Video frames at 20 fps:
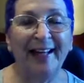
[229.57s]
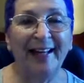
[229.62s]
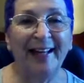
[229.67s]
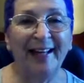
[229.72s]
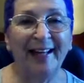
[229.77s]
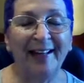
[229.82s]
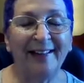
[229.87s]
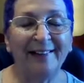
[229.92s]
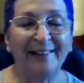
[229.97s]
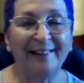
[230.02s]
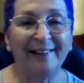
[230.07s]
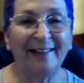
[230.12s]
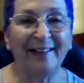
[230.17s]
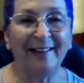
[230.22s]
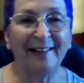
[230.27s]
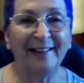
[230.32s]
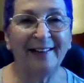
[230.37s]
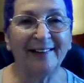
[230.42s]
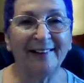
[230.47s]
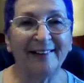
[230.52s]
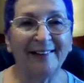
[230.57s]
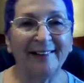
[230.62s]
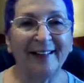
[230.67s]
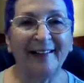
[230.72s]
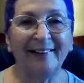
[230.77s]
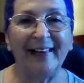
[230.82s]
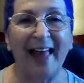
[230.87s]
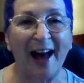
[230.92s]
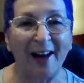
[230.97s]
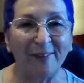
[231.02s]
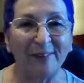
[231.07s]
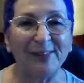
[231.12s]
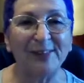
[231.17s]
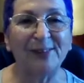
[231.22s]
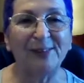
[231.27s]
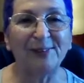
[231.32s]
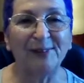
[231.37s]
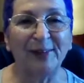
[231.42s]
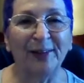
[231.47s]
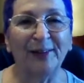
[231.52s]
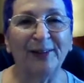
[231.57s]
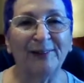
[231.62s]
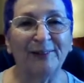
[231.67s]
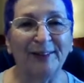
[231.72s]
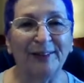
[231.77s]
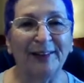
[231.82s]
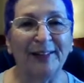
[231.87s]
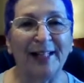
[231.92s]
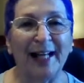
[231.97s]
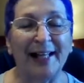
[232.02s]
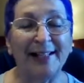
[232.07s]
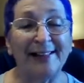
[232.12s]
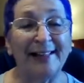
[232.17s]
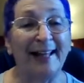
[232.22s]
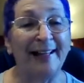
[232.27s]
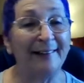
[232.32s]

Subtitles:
And that was really, really nice.